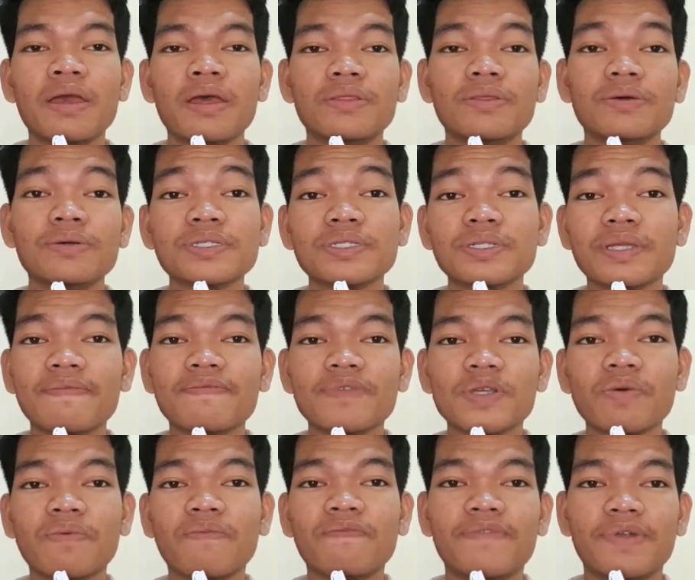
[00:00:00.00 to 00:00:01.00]
Those types
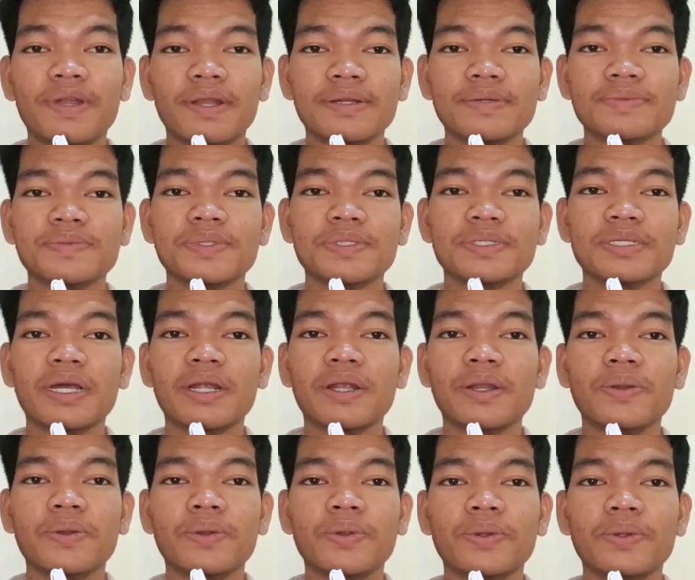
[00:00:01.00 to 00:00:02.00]
of verbs
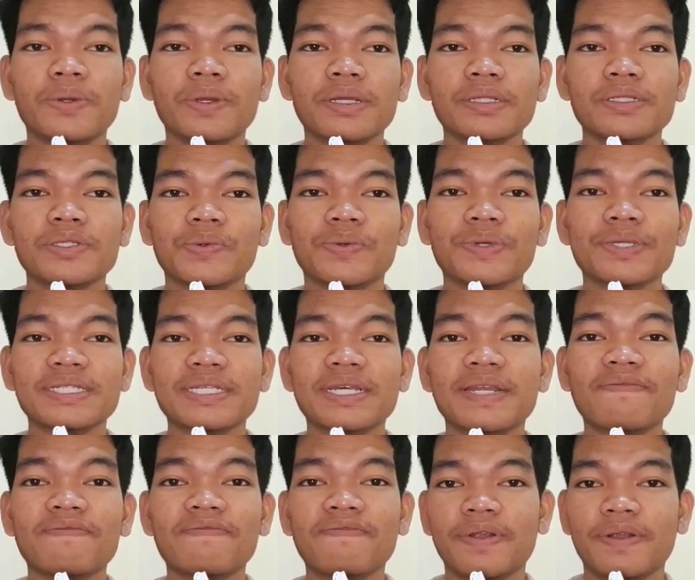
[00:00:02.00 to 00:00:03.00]
are
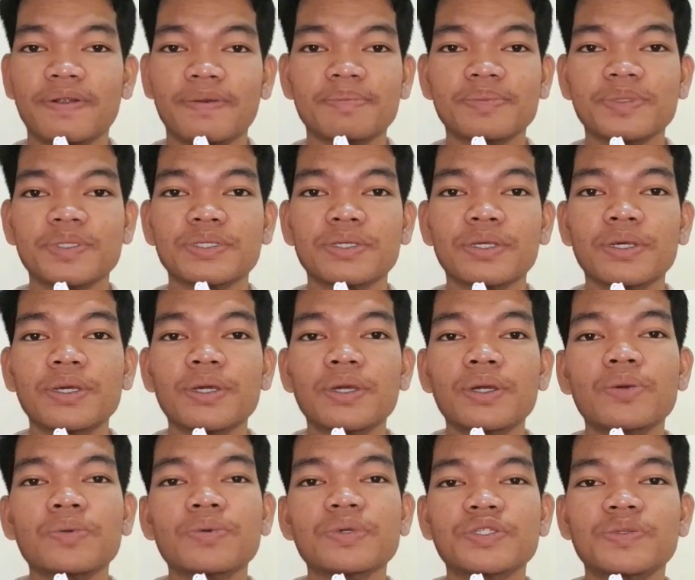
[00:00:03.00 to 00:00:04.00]
transitive verbs,
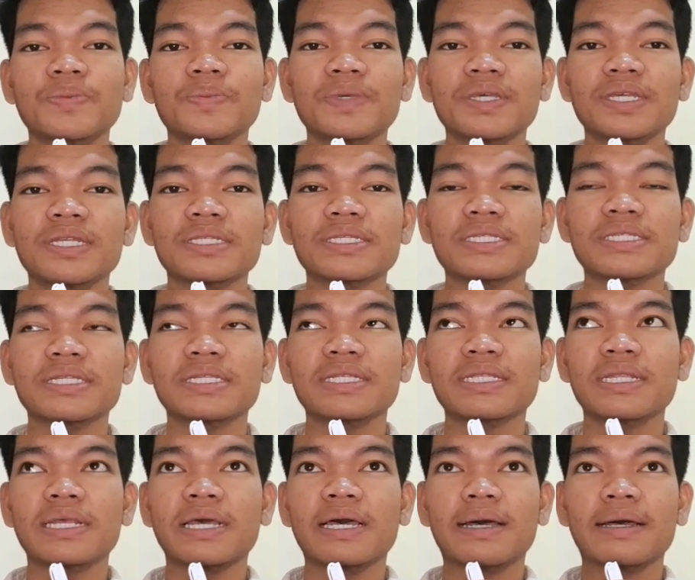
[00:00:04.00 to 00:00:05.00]
which means
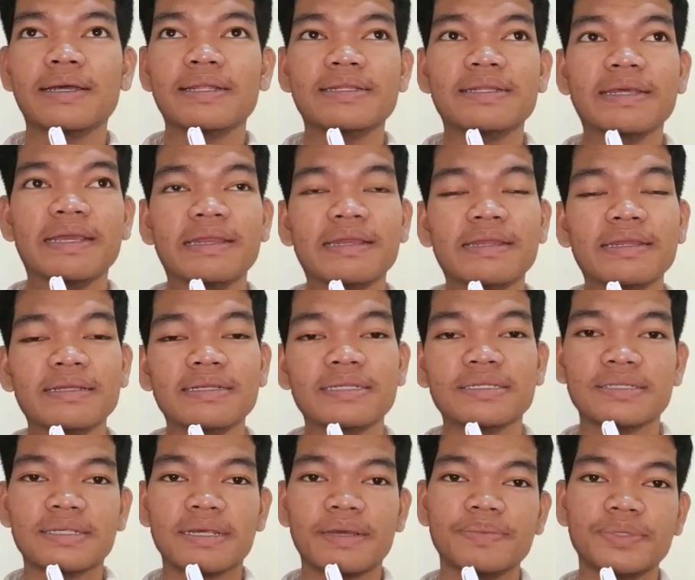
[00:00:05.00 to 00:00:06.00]
they need
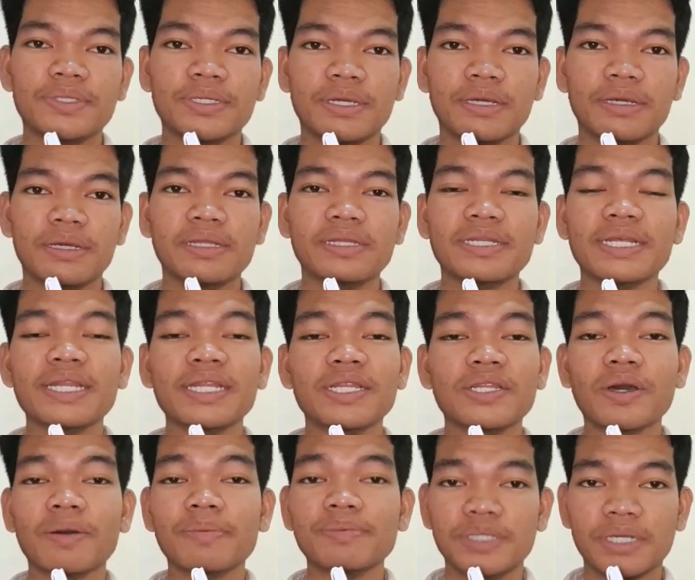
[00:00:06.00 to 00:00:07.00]

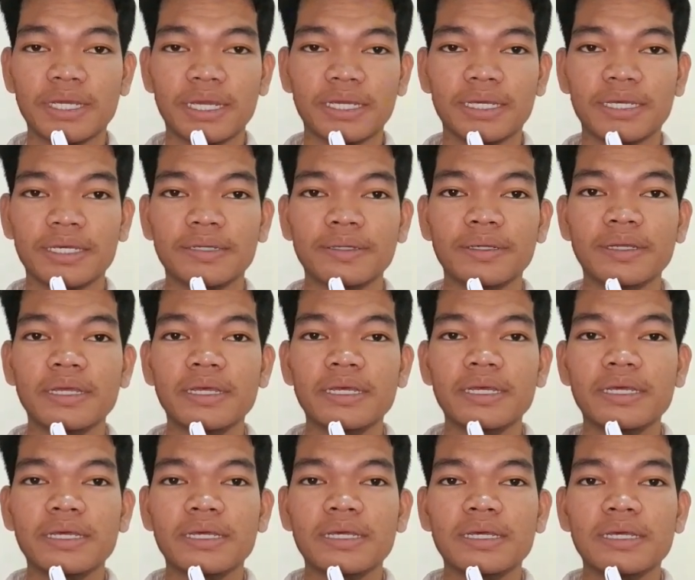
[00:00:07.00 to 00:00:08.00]
object.
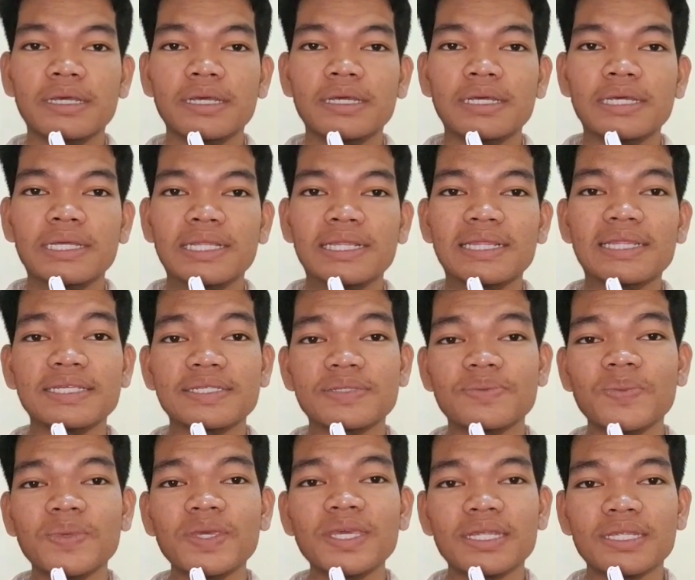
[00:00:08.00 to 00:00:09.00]
This
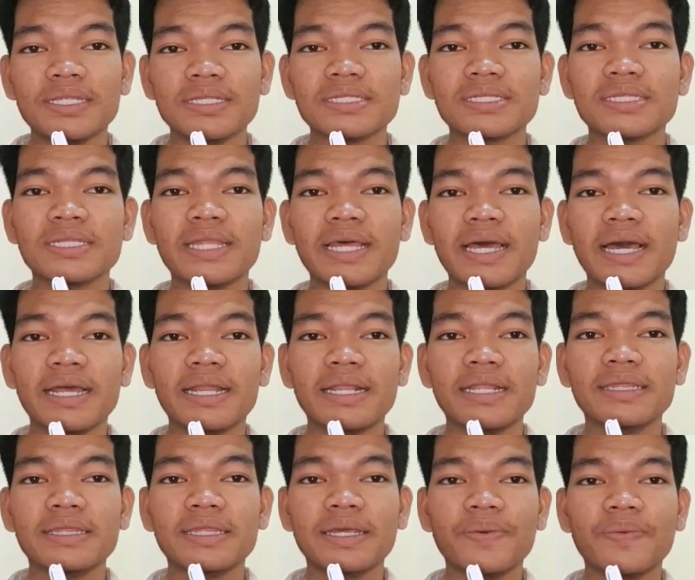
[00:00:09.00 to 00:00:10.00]
means that
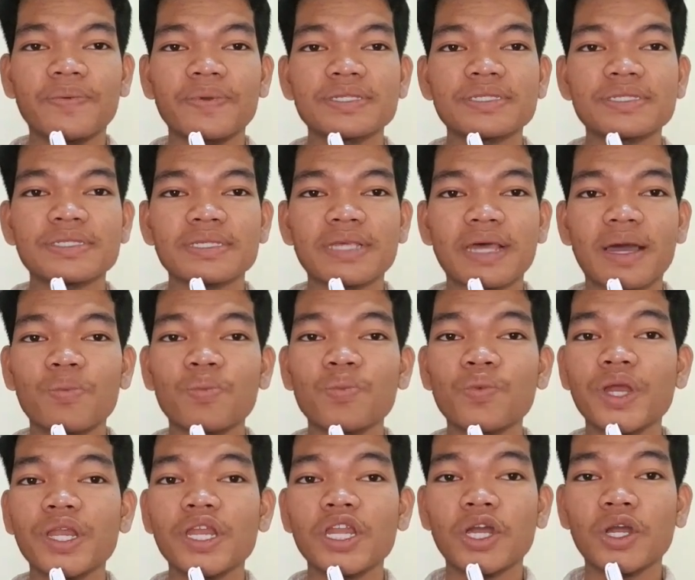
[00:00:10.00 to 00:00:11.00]
there is
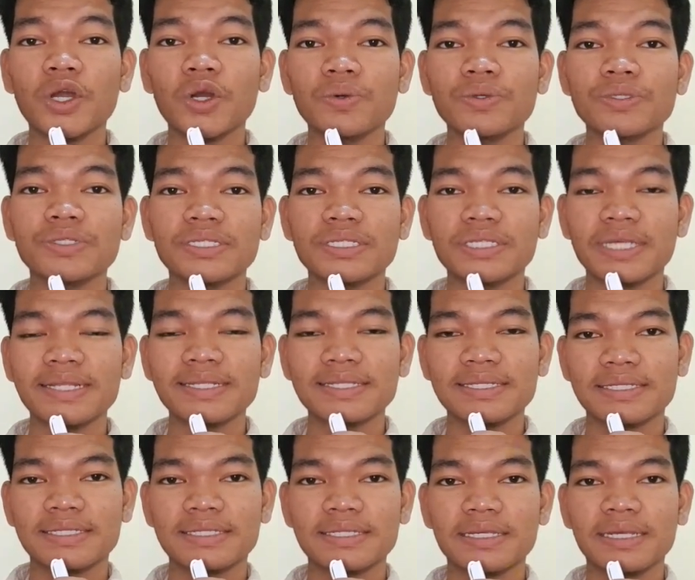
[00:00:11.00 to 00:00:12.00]
someone who
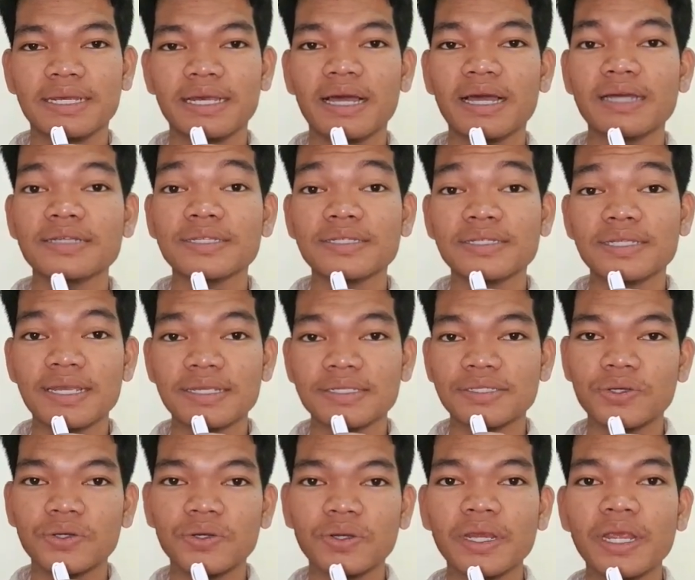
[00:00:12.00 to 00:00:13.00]
senses as a
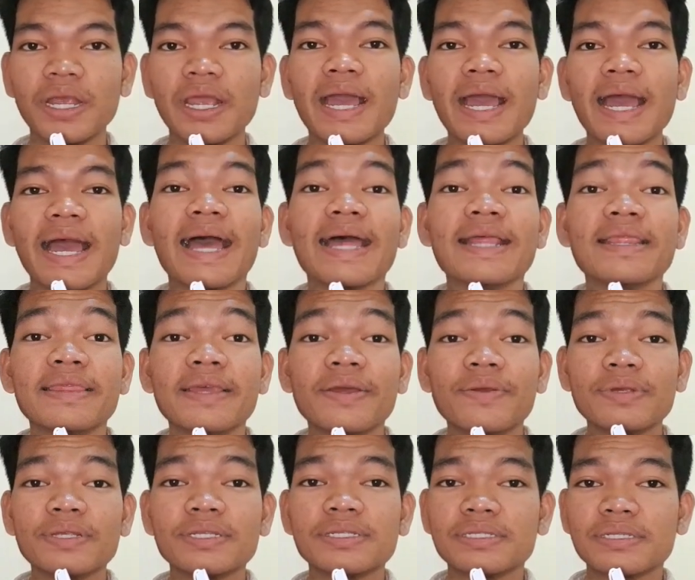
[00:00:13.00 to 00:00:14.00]
sensor, and
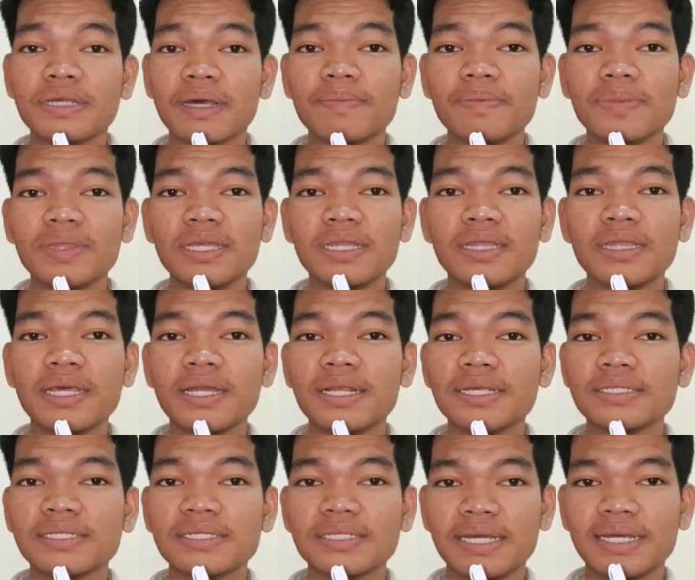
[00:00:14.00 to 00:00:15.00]
there is something that
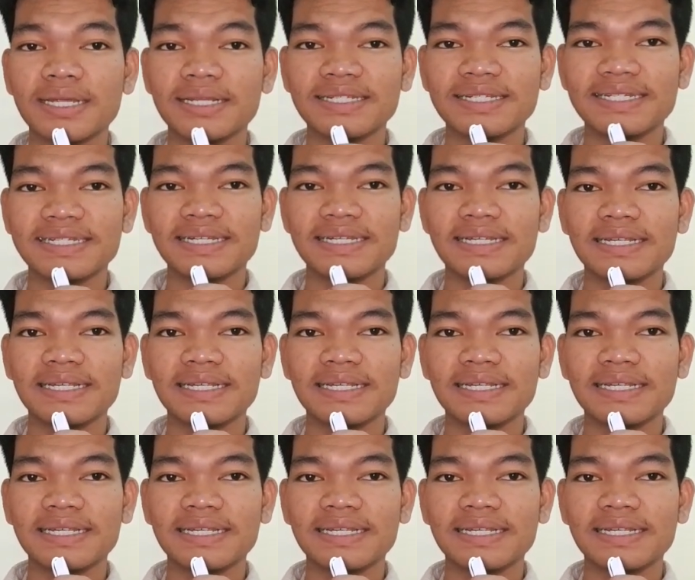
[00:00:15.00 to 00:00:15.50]
is sent